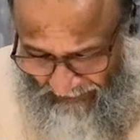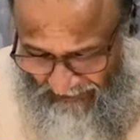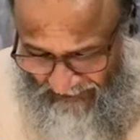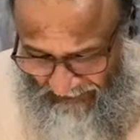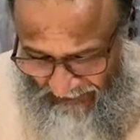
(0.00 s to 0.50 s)

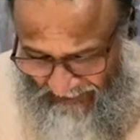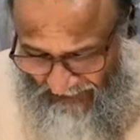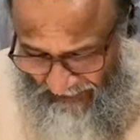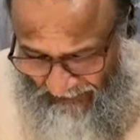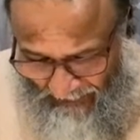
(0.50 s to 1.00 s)
is set
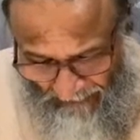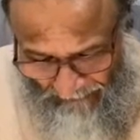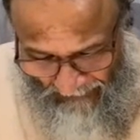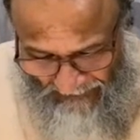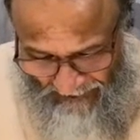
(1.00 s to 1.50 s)
aside, the
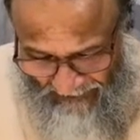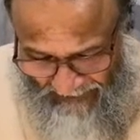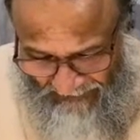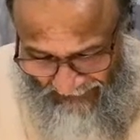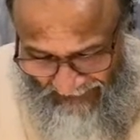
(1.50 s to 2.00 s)
reflection
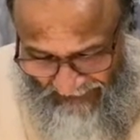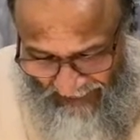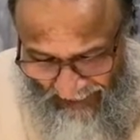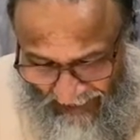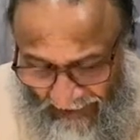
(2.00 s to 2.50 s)
as well as
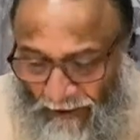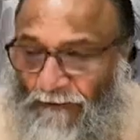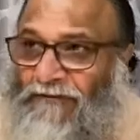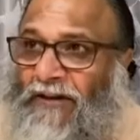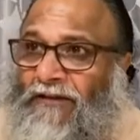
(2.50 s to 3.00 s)
the act
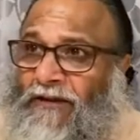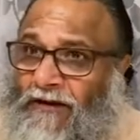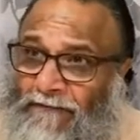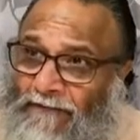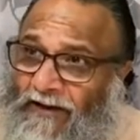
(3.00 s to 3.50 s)
of seeing, the
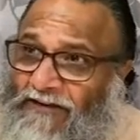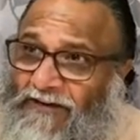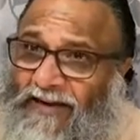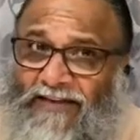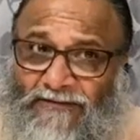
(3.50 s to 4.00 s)

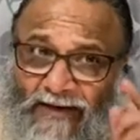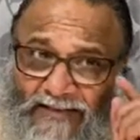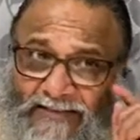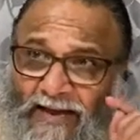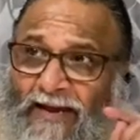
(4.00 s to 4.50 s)
reflection as well
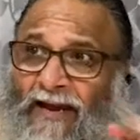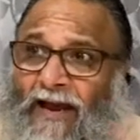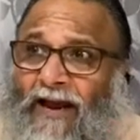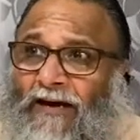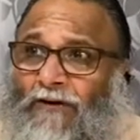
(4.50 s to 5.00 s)
as the
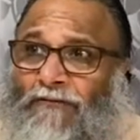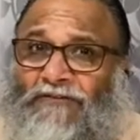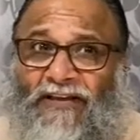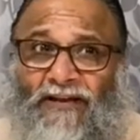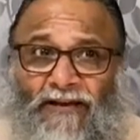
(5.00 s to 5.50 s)
act of
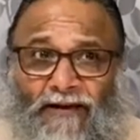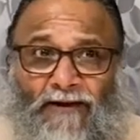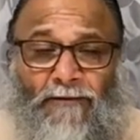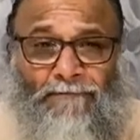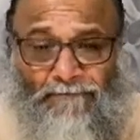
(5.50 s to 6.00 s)
seeing